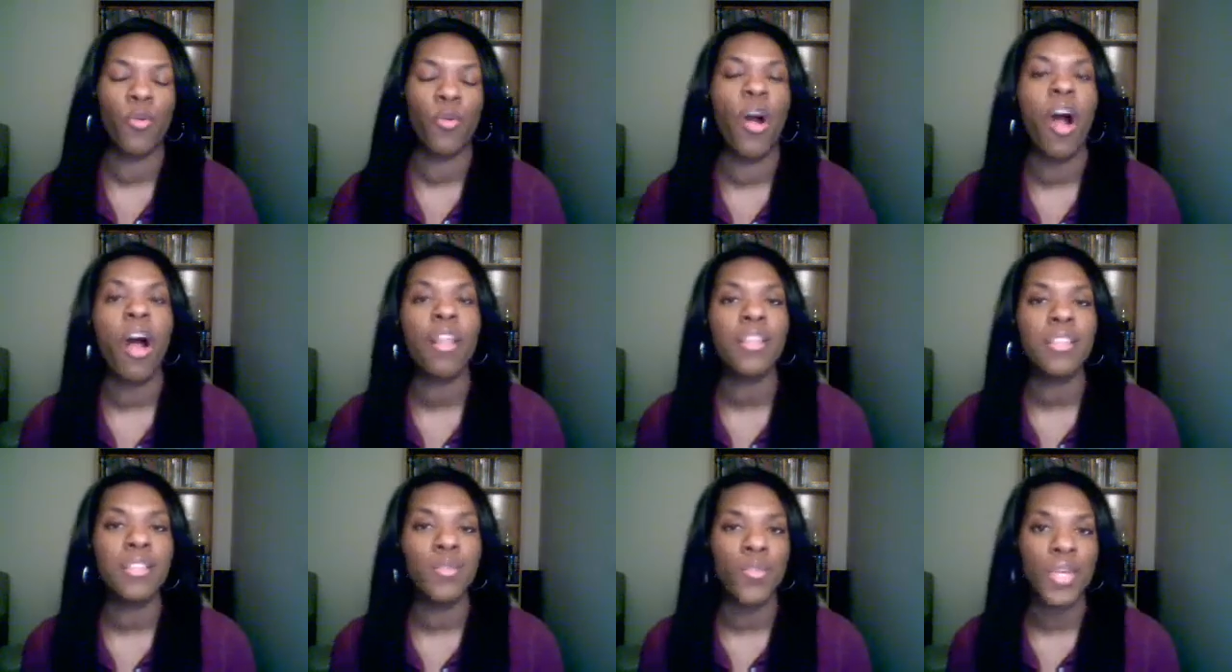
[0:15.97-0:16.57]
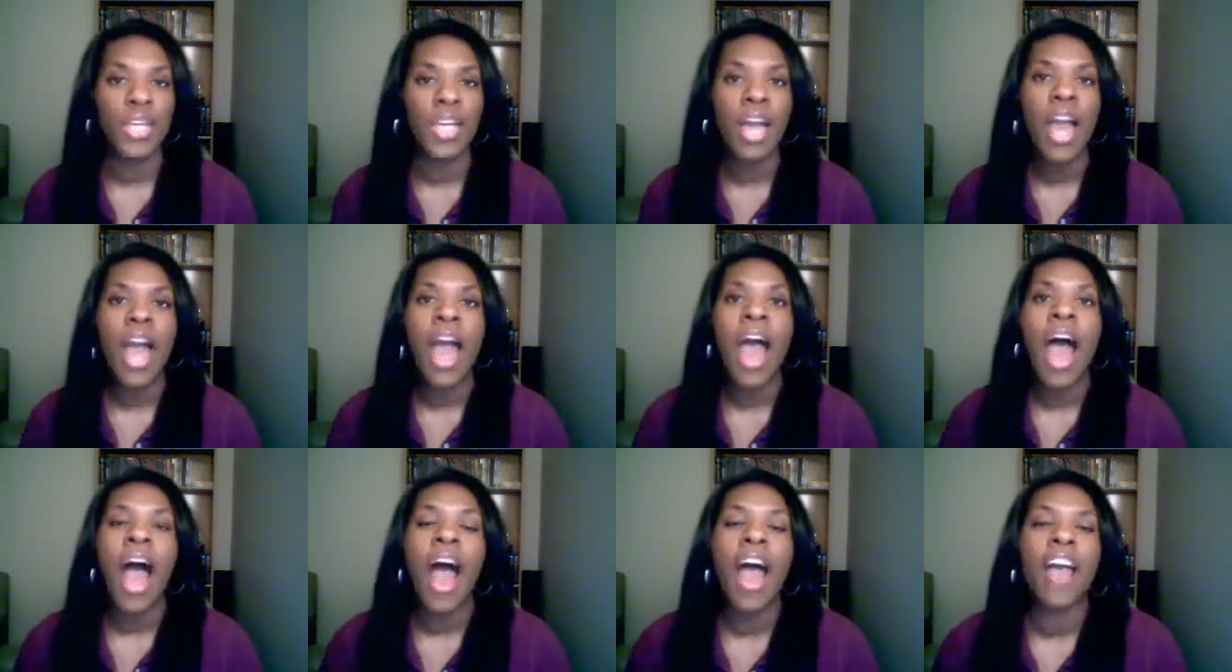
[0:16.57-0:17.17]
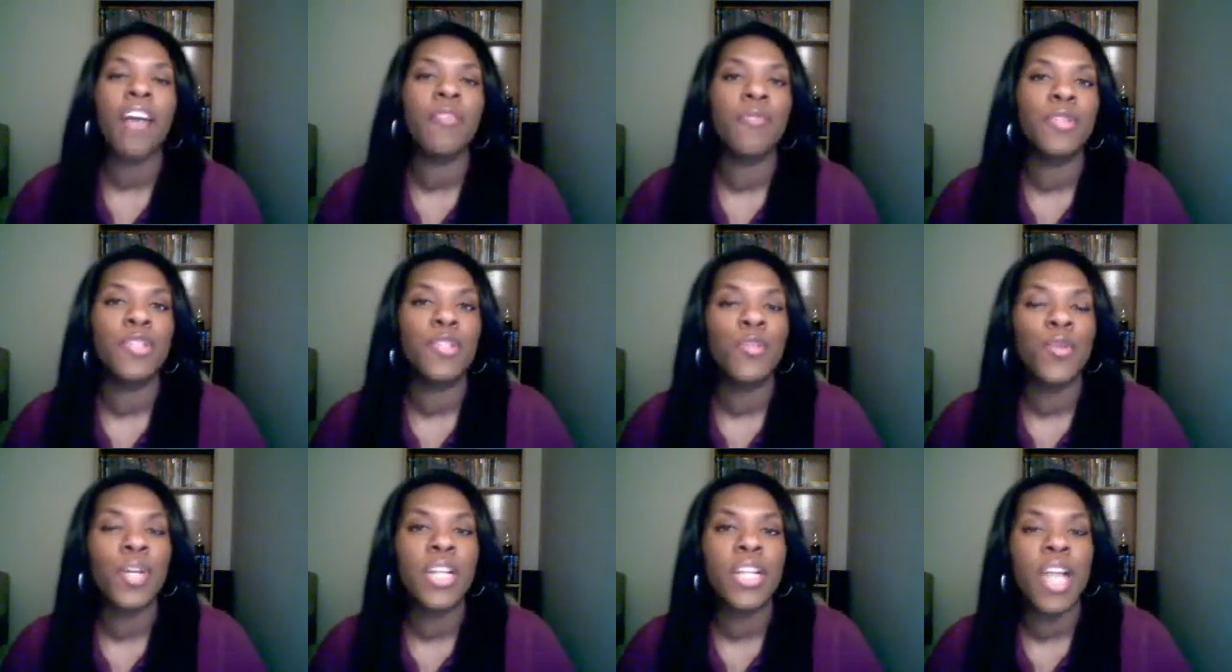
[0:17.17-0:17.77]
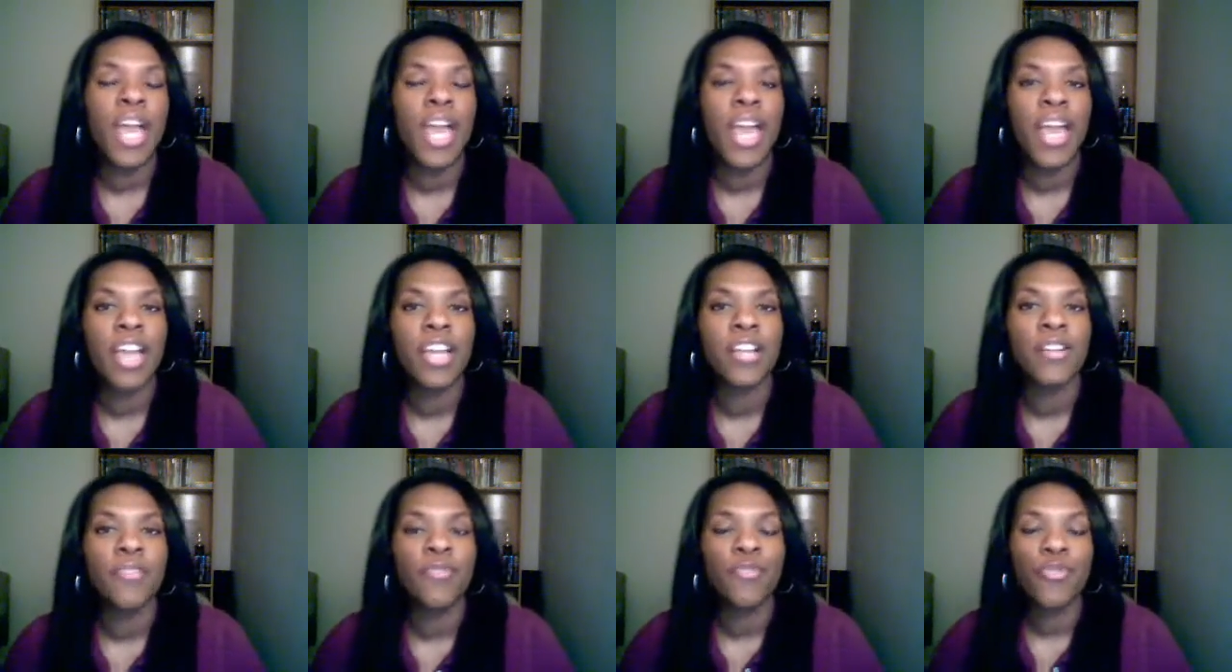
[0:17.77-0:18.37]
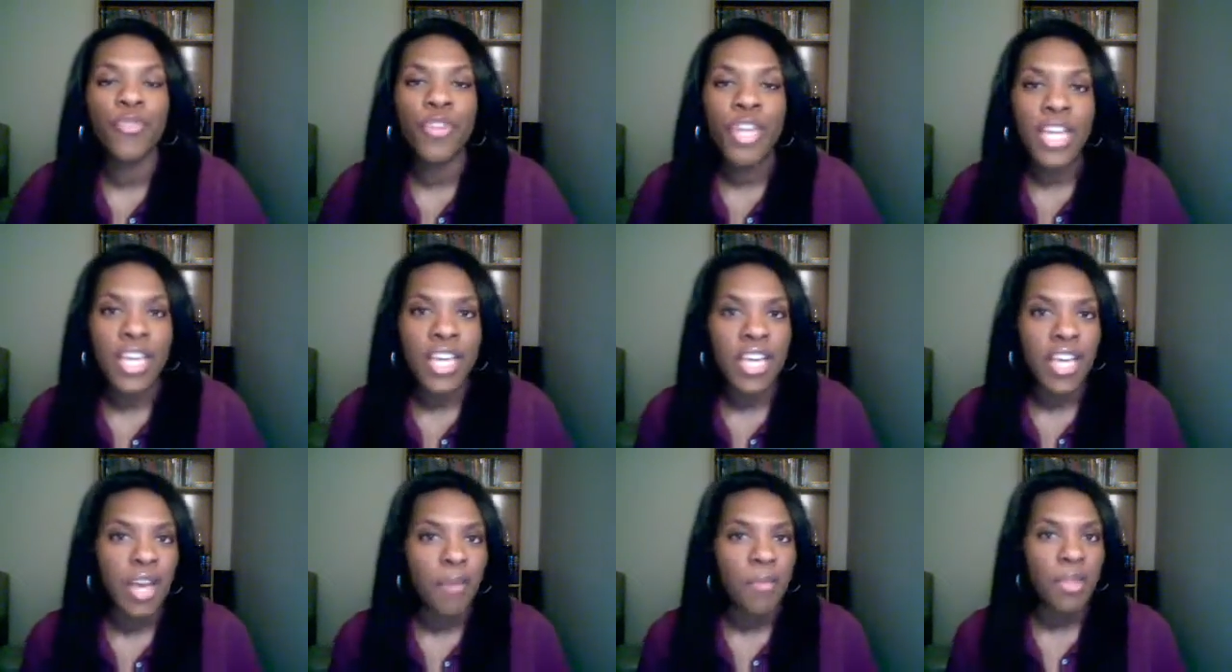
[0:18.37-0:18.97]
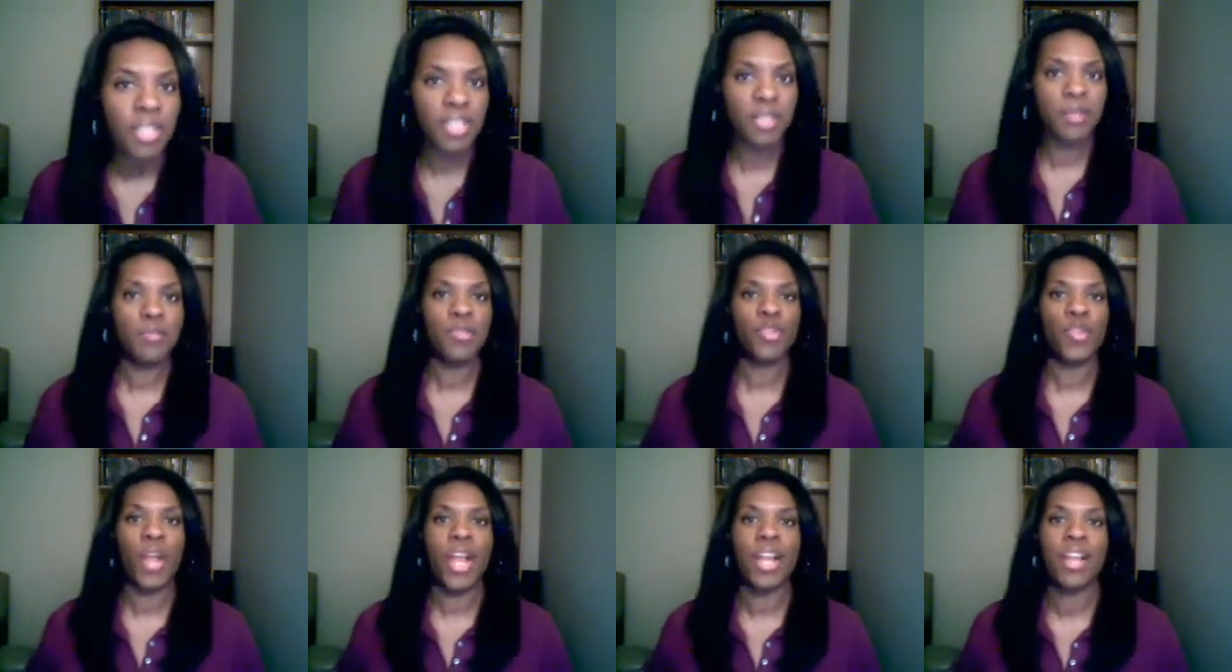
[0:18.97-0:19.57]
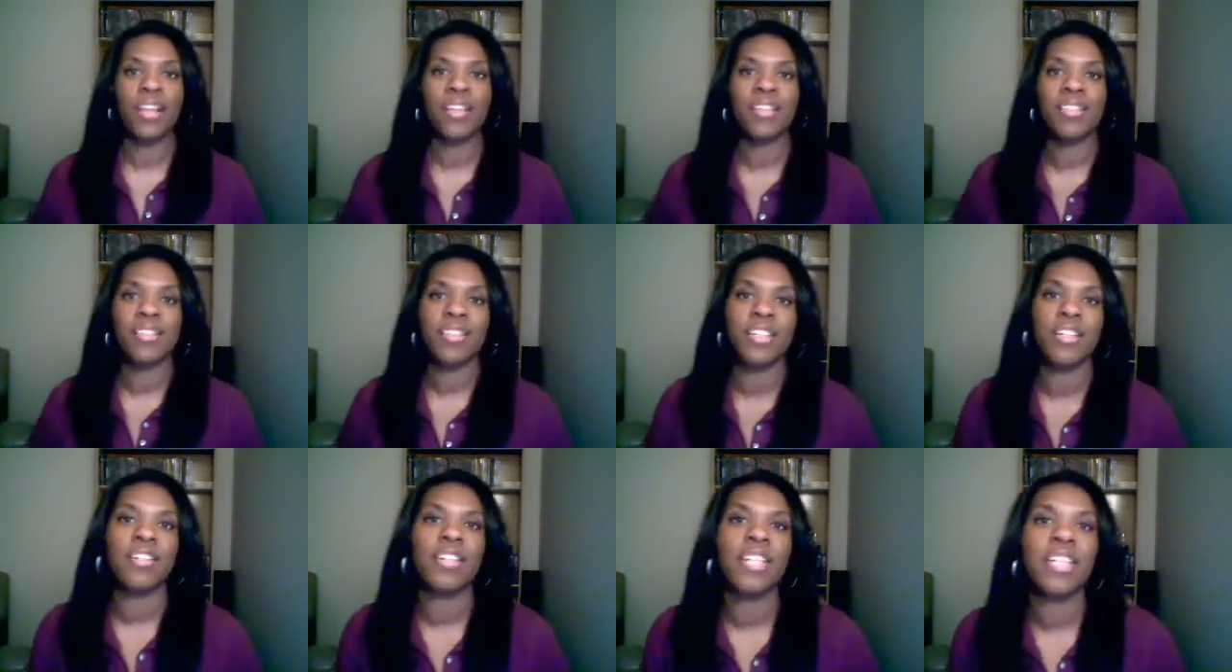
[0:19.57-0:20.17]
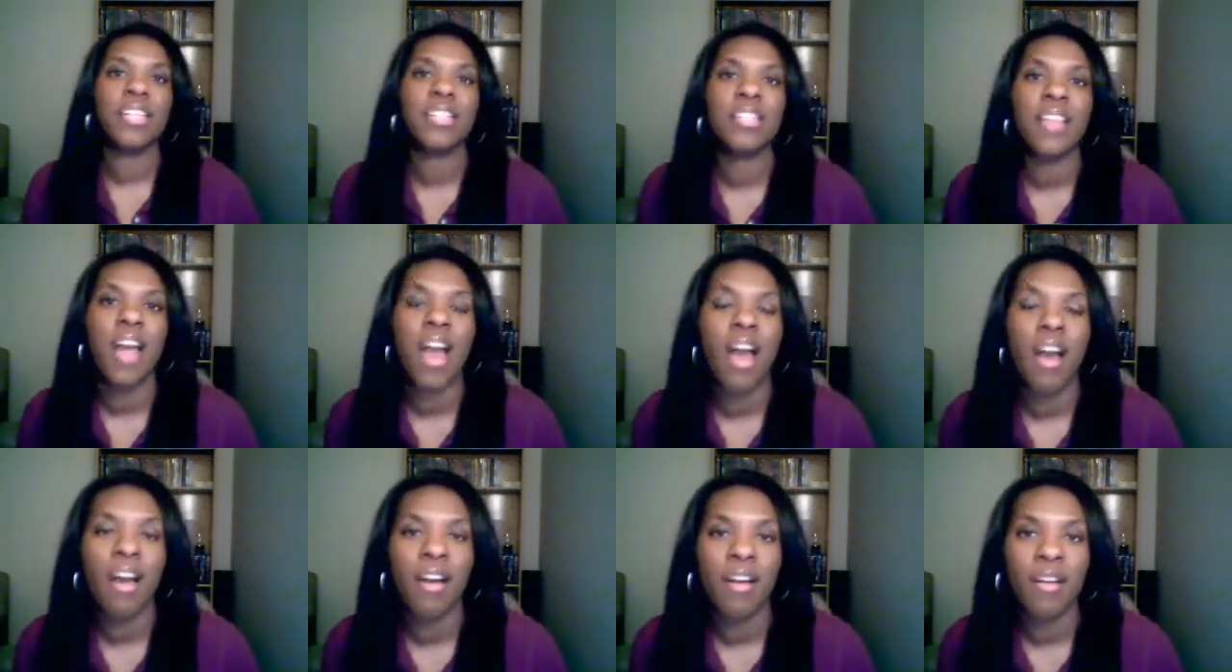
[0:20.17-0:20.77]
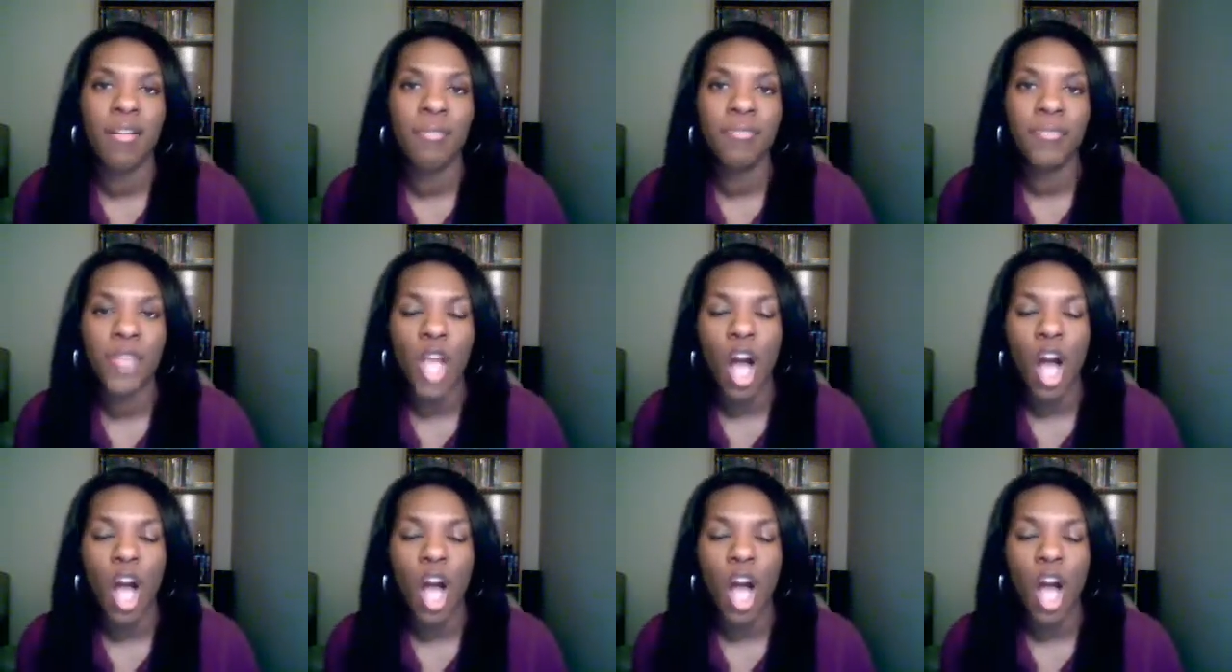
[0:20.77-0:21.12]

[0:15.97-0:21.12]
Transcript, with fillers: Well, all this week I have been doing a free M L M training series uh,